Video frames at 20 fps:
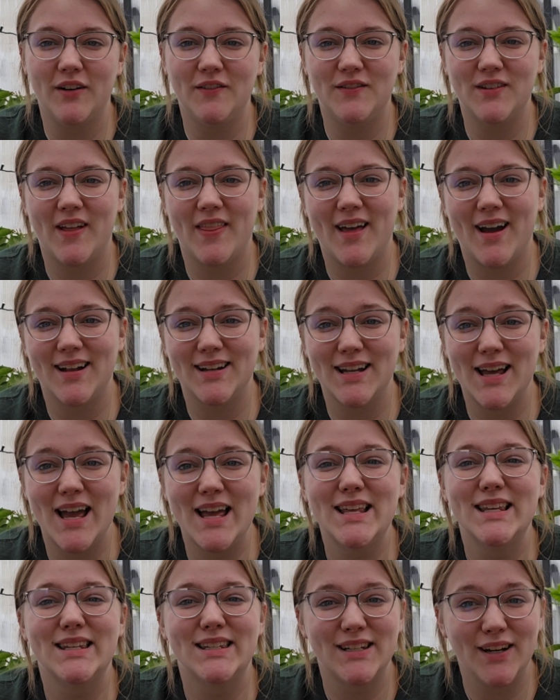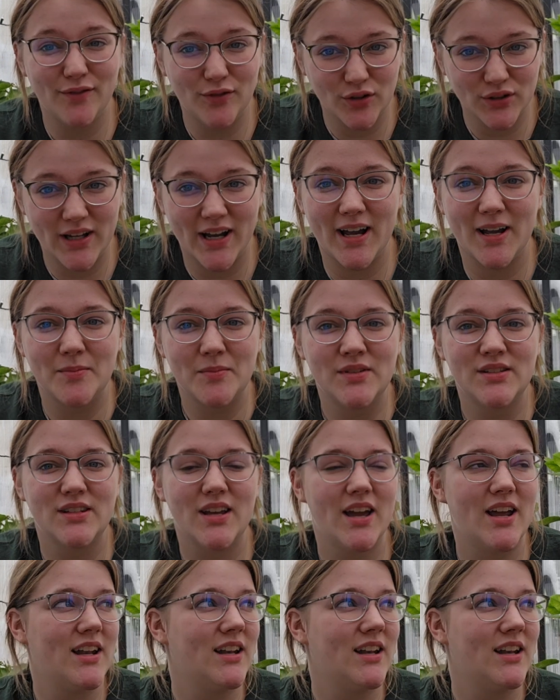We've done that several times,